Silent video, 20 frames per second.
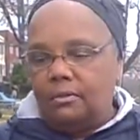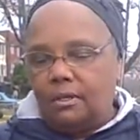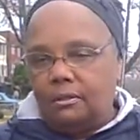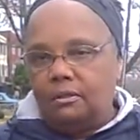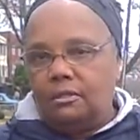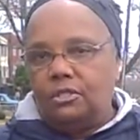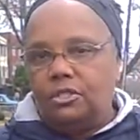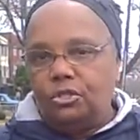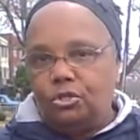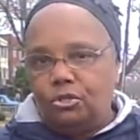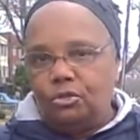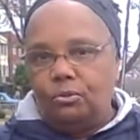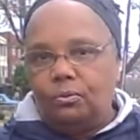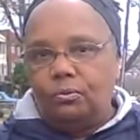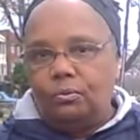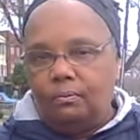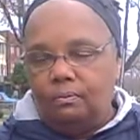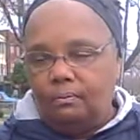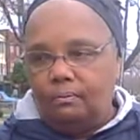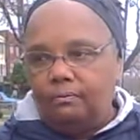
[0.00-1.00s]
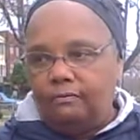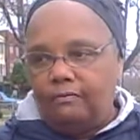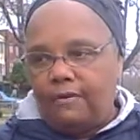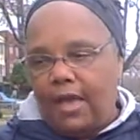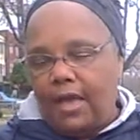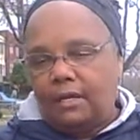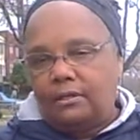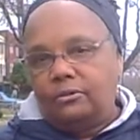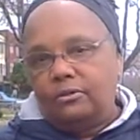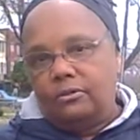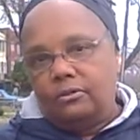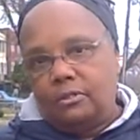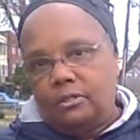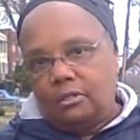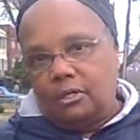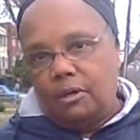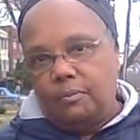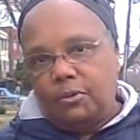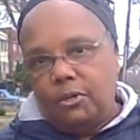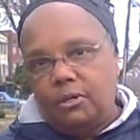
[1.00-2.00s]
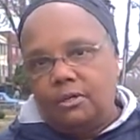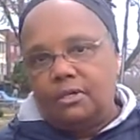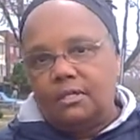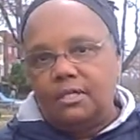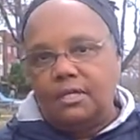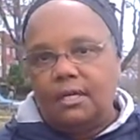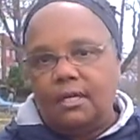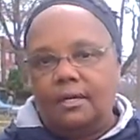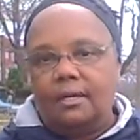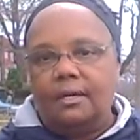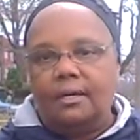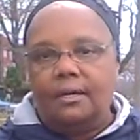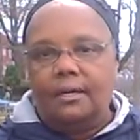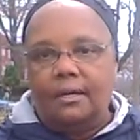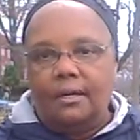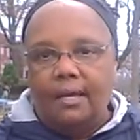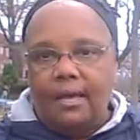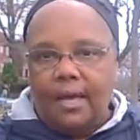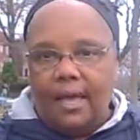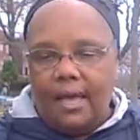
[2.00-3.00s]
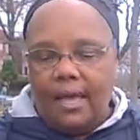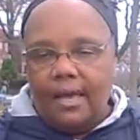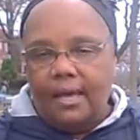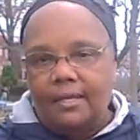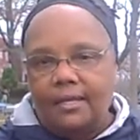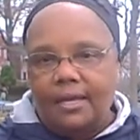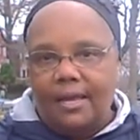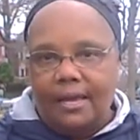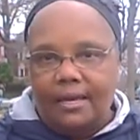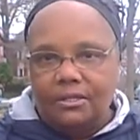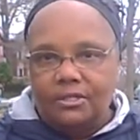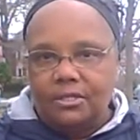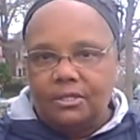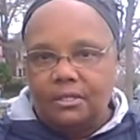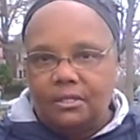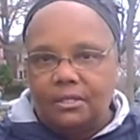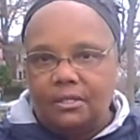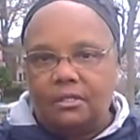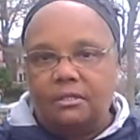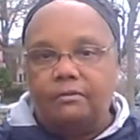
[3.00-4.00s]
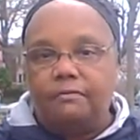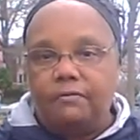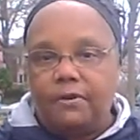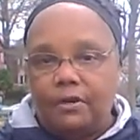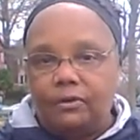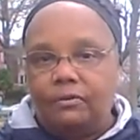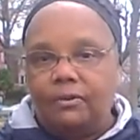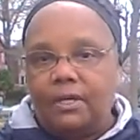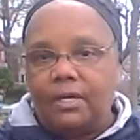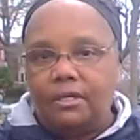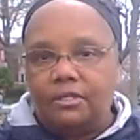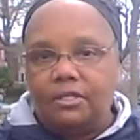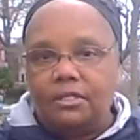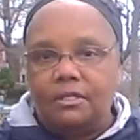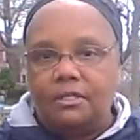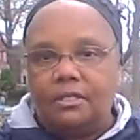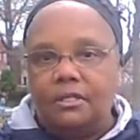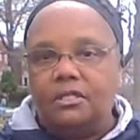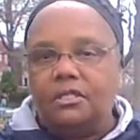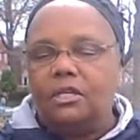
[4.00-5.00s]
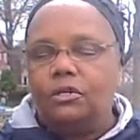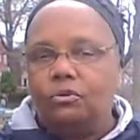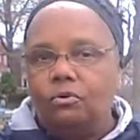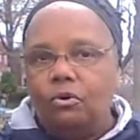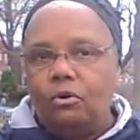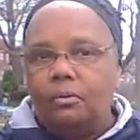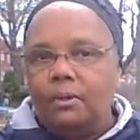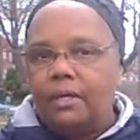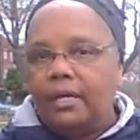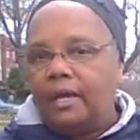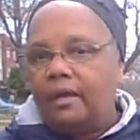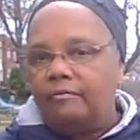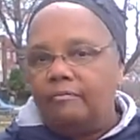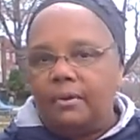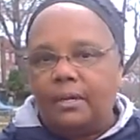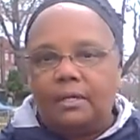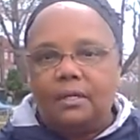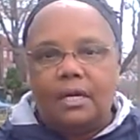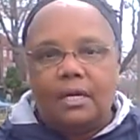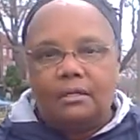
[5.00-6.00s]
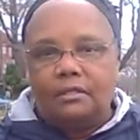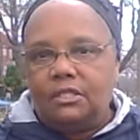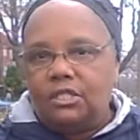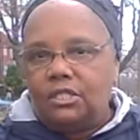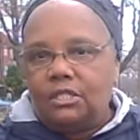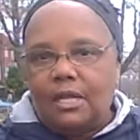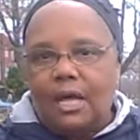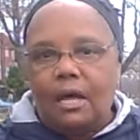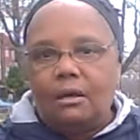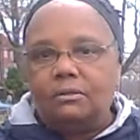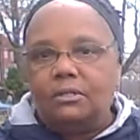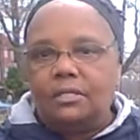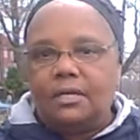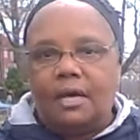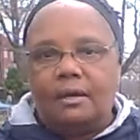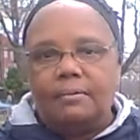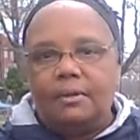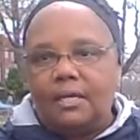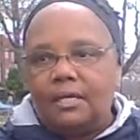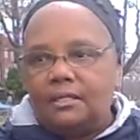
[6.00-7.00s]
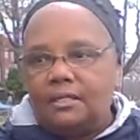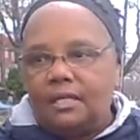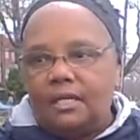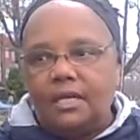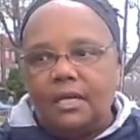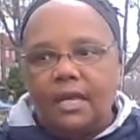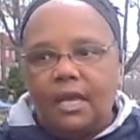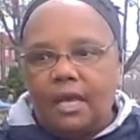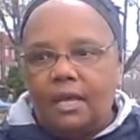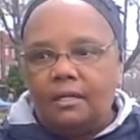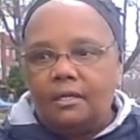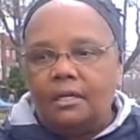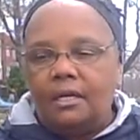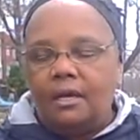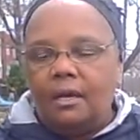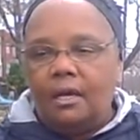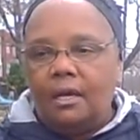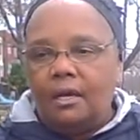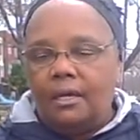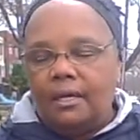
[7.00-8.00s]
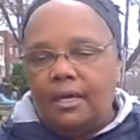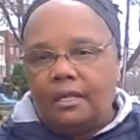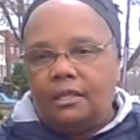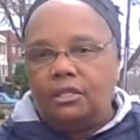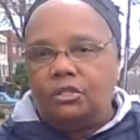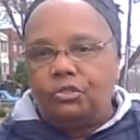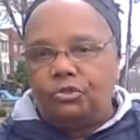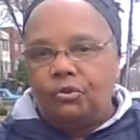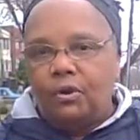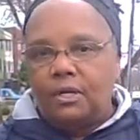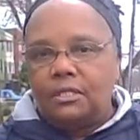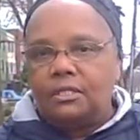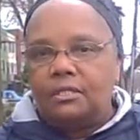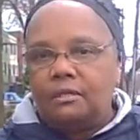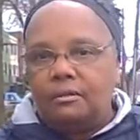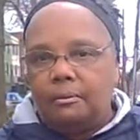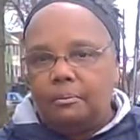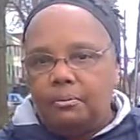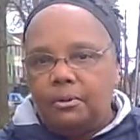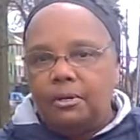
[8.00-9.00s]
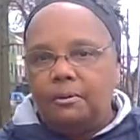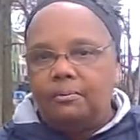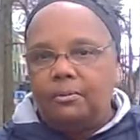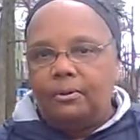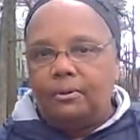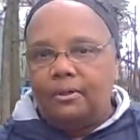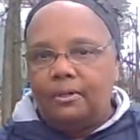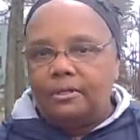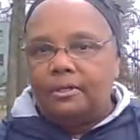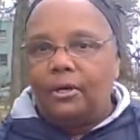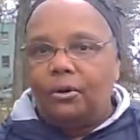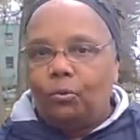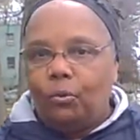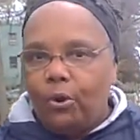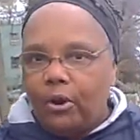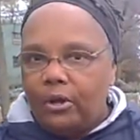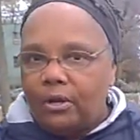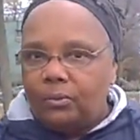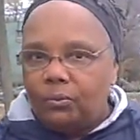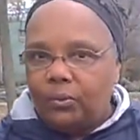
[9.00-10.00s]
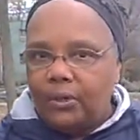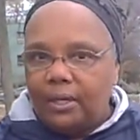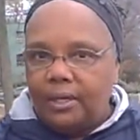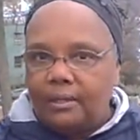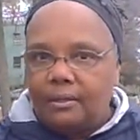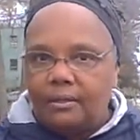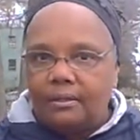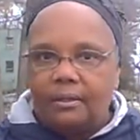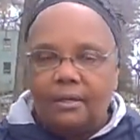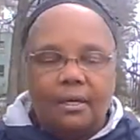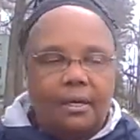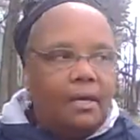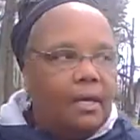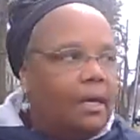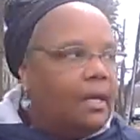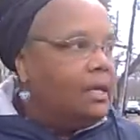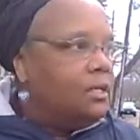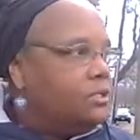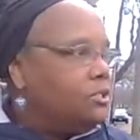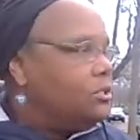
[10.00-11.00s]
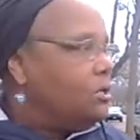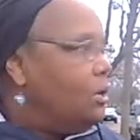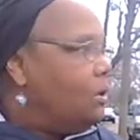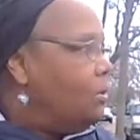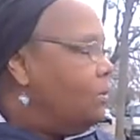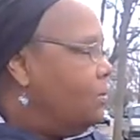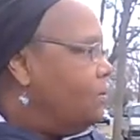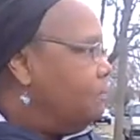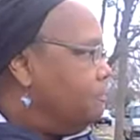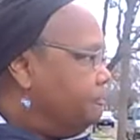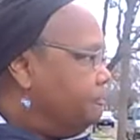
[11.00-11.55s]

these two factors, the community and the agencies, the federal agencies that normally have been kind of just outside because they can't get the trust of the people that they're working with. So